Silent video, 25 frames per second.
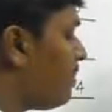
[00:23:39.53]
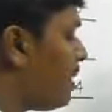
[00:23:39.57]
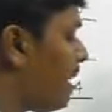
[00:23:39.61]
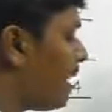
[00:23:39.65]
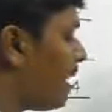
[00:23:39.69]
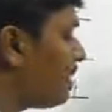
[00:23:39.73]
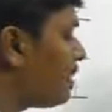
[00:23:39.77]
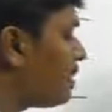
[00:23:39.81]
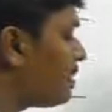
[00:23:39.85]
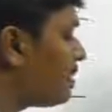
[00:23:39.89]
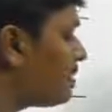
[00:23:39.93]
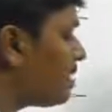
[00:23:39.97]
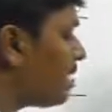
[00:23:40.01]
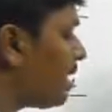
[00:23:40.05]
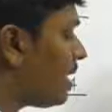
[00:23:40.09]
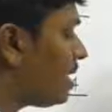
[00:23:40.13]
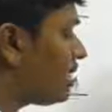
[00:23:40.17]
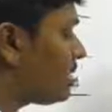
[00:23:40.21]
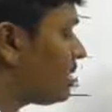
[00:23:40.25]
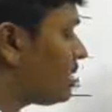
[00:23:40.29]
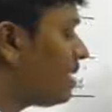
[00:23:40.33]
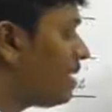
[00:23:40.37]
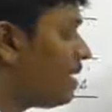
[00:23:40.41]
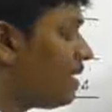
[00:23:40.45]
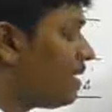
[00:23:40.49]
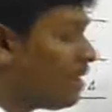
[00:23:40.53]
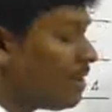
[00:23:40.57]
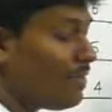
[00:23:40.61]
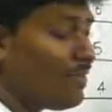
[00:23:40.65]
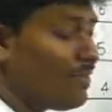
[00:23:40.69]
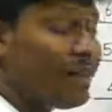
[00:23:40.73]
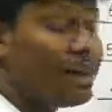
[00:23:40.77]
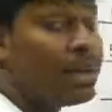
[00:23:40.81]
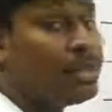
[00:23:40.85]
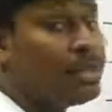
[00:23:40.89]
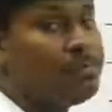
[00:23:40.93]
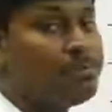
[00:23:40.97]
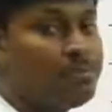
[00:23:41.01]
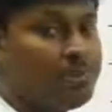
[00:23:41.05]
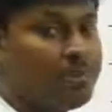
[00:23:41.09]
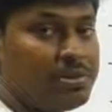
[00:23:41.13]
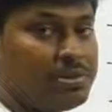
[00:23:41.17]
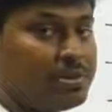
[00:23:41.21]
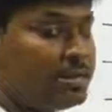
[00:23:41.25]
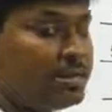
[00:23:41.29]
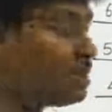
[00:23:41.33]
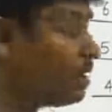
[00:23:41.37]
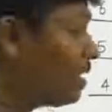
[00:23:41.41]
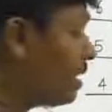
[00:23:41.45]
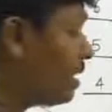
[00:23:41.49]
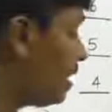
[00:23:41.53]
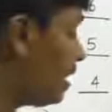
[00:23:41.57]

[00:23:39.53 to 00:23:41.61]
make this as a vacant portion,